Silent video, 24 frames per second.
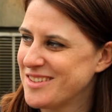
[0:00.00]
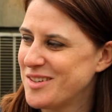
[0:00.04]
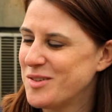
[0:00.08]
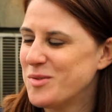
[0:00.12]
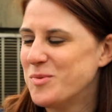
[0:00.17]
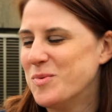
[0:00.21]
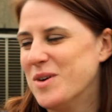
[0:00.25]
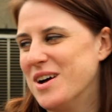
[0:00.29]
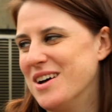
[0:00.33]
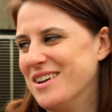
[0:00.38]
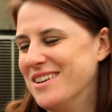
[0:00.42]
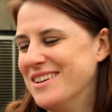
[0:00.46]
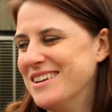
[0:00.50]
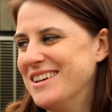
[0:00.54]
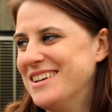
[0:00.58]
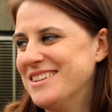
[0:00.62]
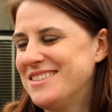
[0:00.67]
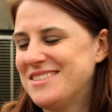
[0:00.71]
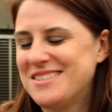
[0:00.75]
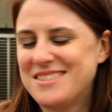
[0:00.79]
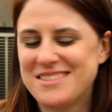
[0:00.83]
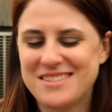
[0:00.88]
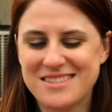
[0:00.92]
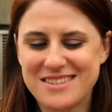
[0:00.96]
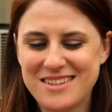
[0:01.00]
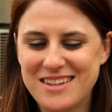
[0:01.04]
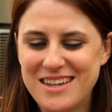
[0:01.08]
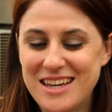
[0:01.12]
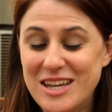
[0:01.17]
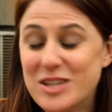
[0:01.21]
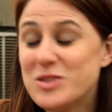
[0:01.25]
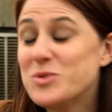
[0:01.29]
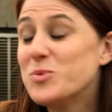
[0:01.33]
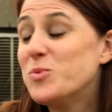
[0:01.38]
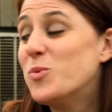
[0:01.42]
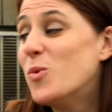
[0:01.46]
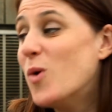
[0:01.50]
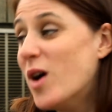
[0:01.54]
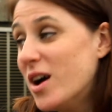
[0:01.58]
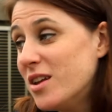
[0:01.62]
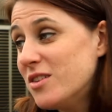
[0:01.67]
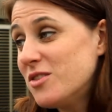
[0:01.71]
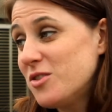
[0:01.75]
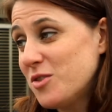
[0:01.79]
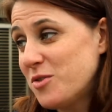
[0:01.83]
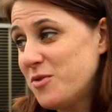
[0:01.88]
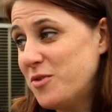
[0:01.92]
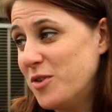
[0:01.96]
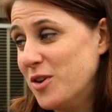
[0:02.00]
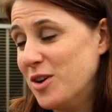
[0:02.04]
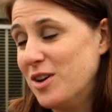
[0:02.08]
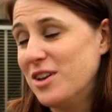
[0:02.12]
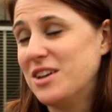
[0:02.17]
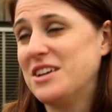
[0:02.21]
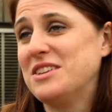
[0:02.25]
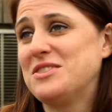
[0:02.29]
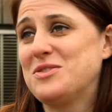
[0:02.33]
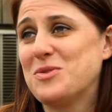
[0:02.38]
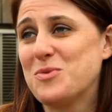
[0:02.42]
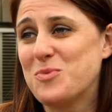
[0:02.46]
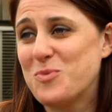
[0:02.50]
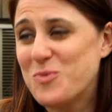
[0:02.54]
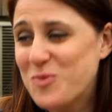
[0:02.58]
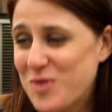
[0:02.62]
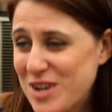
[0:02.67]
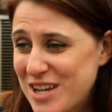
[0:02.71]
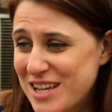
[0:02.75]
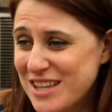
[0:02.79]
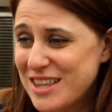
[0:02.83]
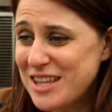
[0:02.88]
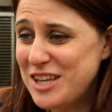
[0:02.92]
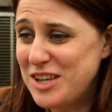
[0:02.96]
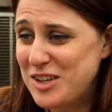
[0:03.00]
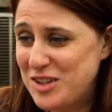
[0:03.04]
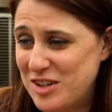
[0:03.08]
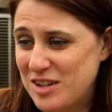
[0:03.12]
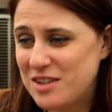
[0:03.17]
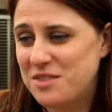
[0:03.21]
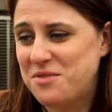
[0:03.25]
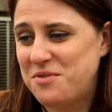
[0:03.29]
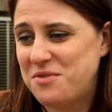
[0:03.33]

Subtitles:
Well, it's wonderful. It's a really good